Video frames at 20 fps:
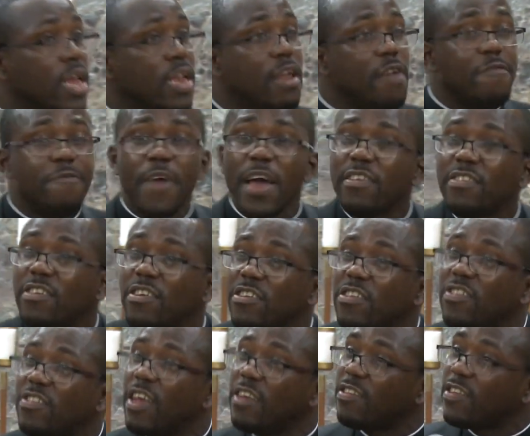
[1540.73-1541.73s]
The first
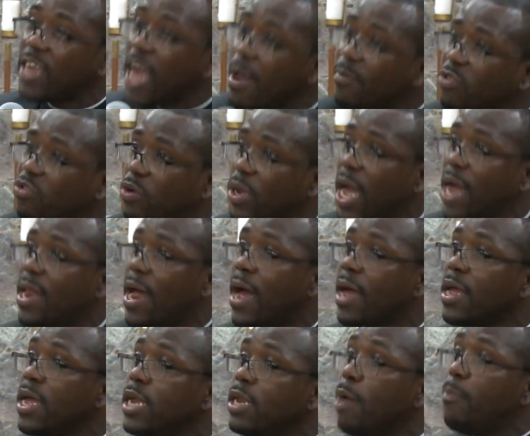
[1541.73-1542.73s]
Christians came together.
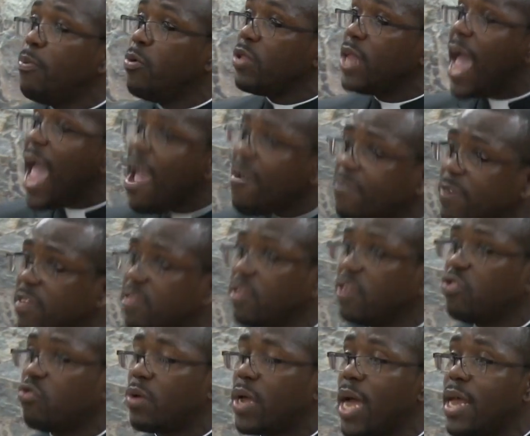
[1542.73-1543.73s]
They put
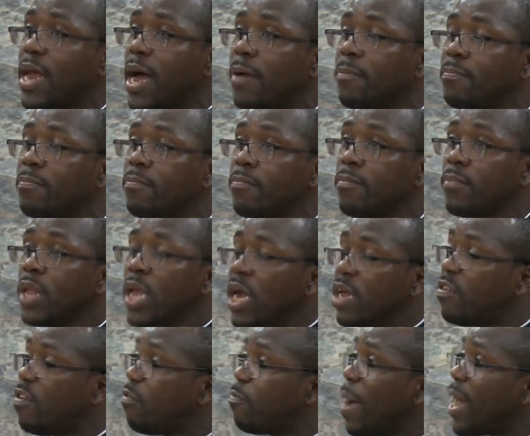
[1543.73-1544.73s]
everything together.
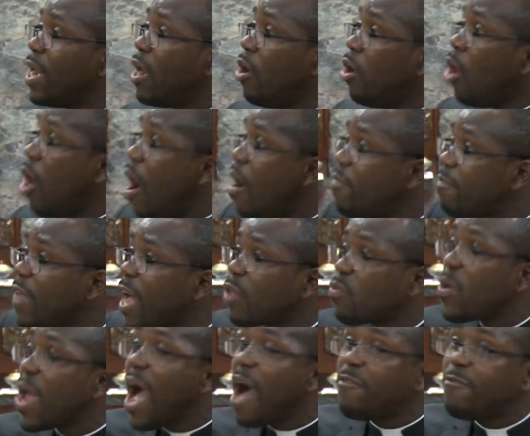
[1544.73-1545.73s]
It is by the love that
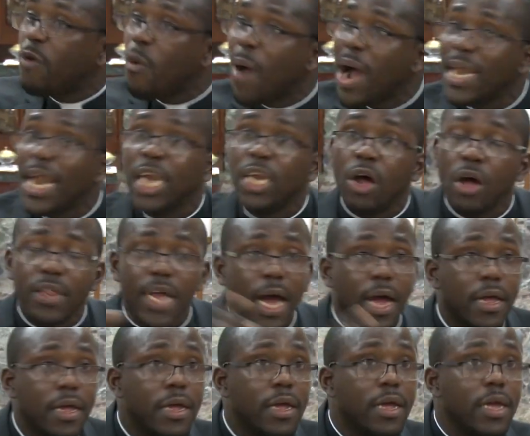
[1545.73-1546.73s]
we have for one another
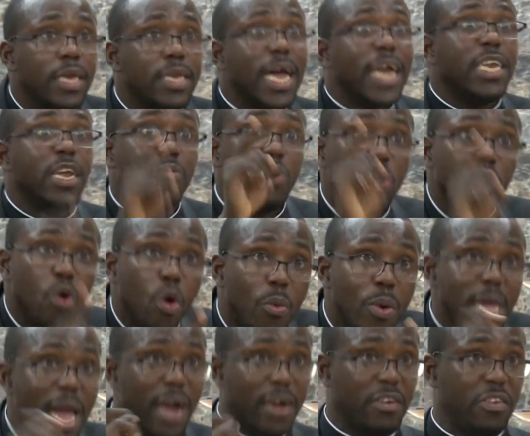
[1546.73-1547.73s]
that they will know
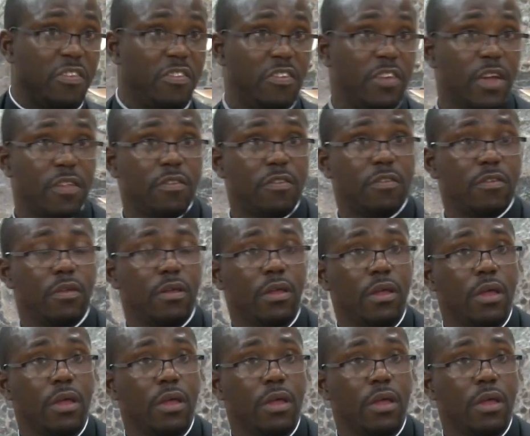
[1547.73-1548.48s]
we are Christians.